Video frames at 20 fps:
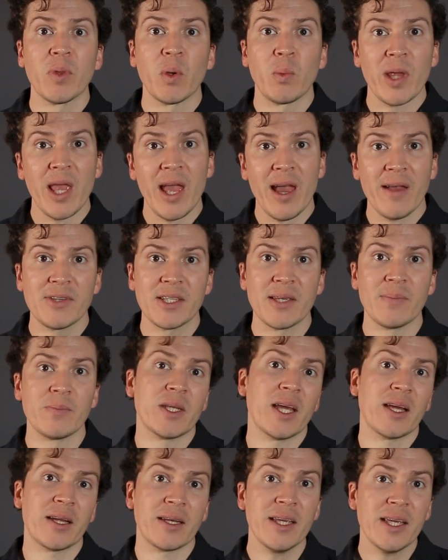we have some
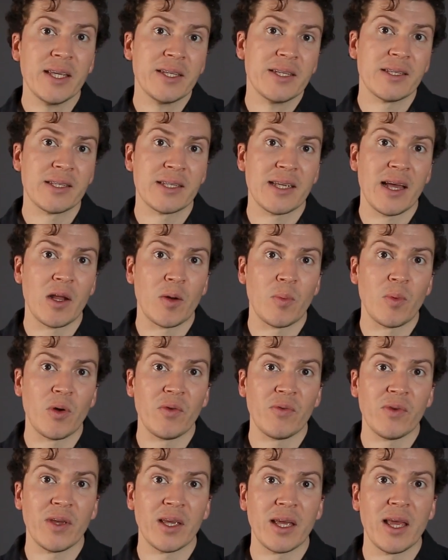techniques in
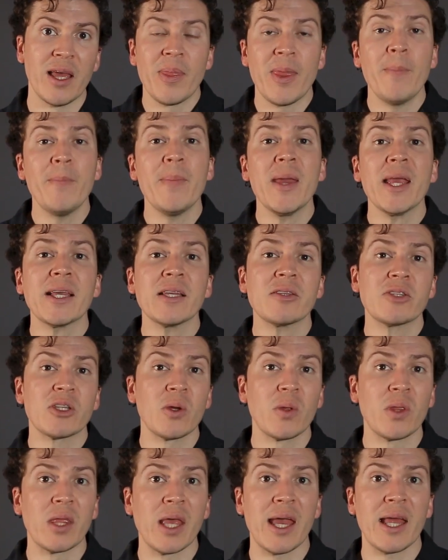soundproofing that make it
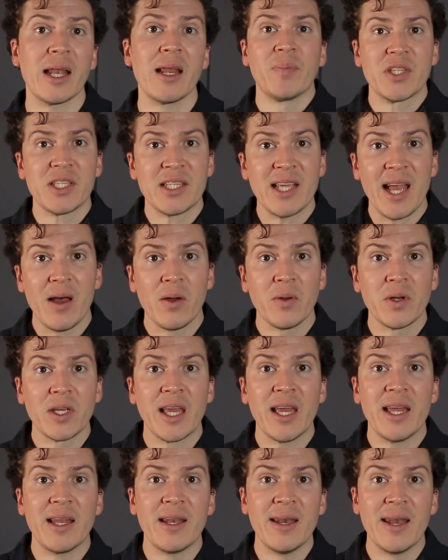so that sound
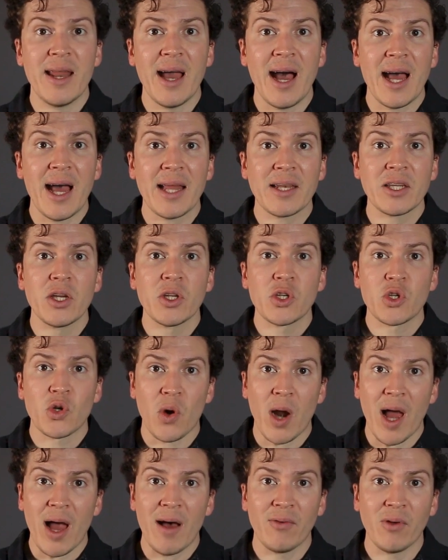cannot
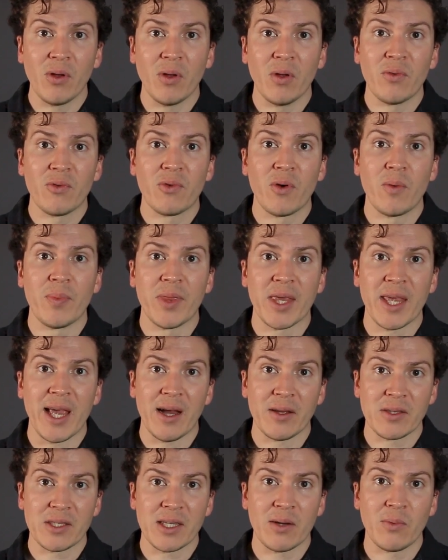travel from the
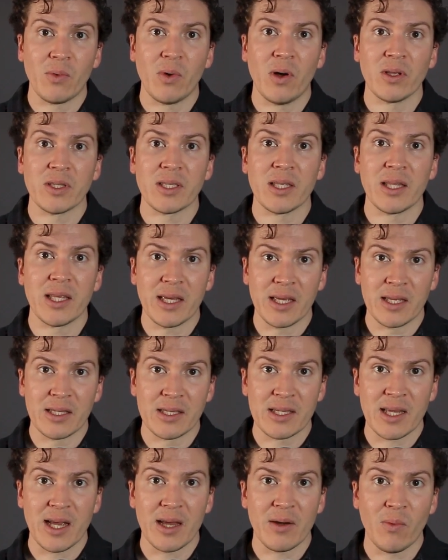outside wall to the
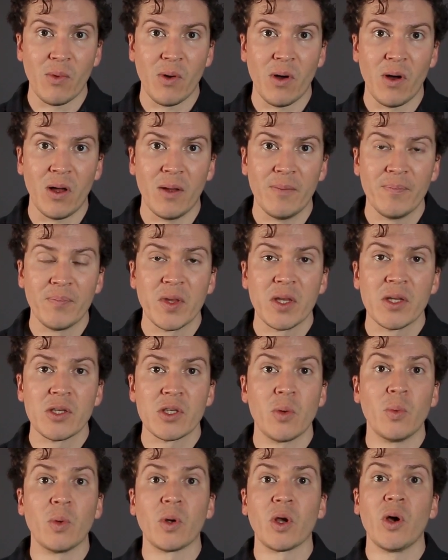inside wall.
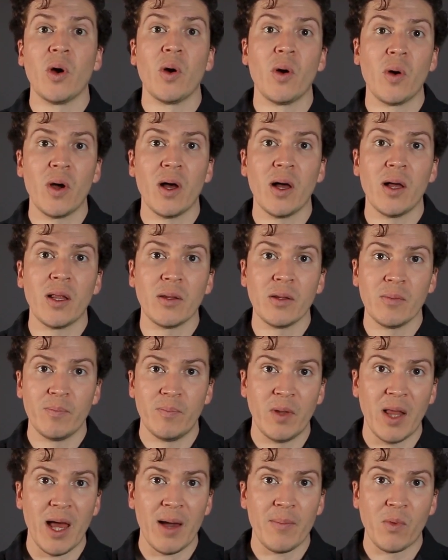So we'll go a
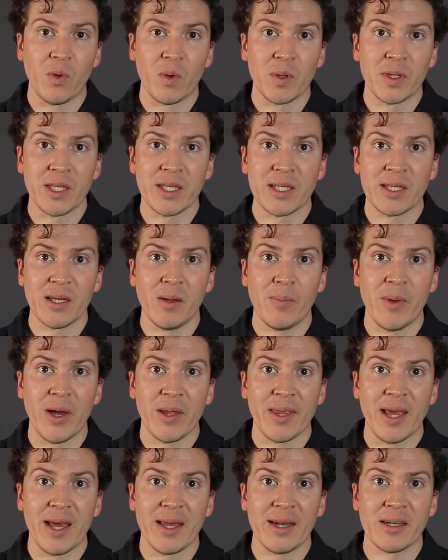lot more in detail
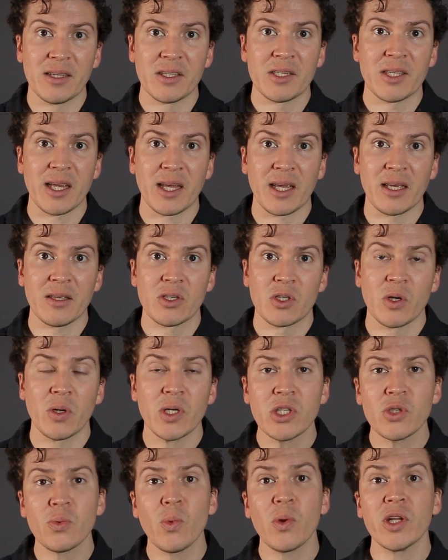about that in a second. So I
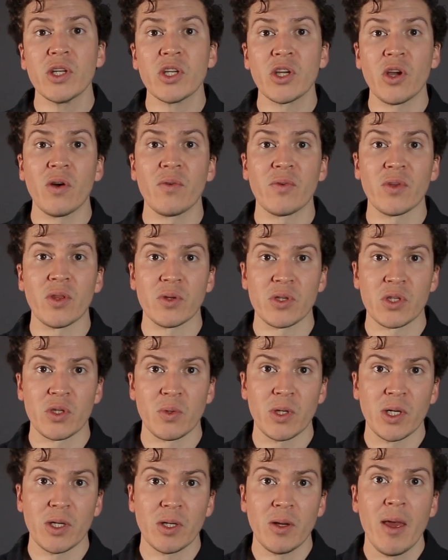just wanted to go over those
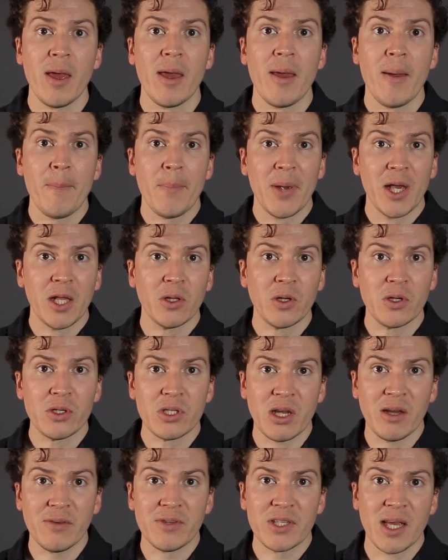three
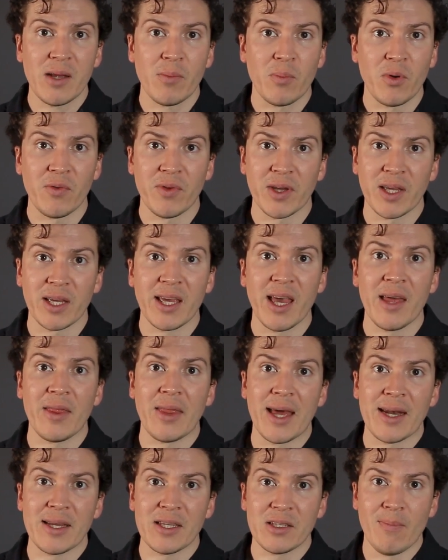pillars of soundproofing. Again,
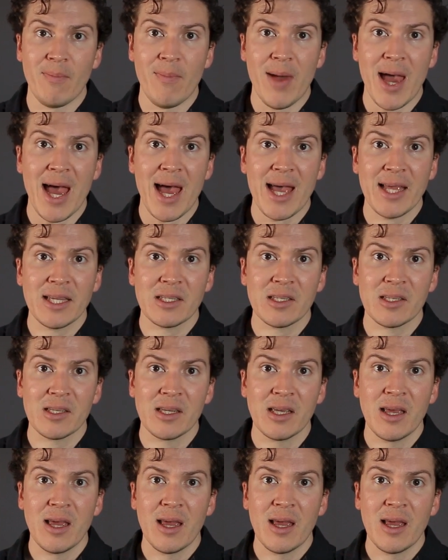that is mass,